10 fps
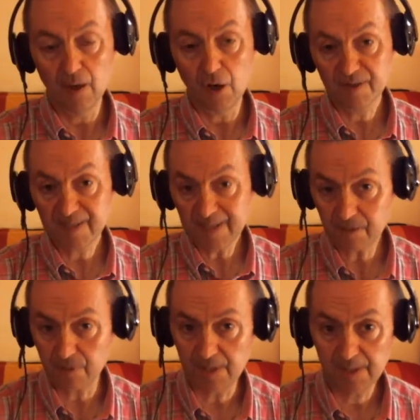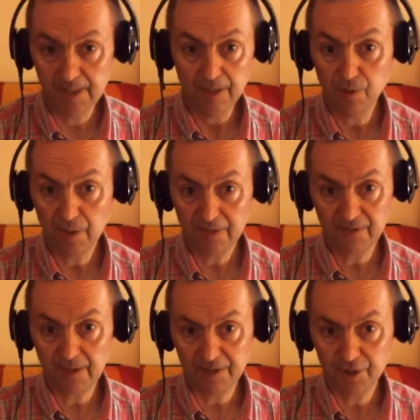On Slackware, you have
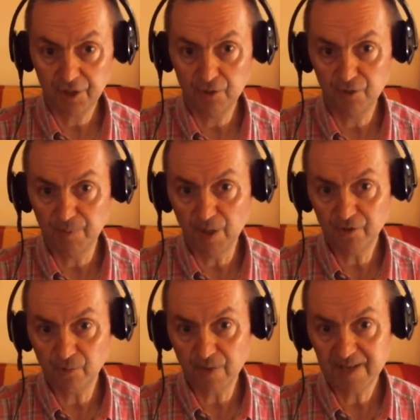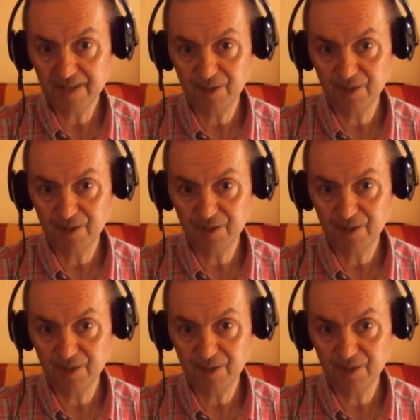I show you both ways.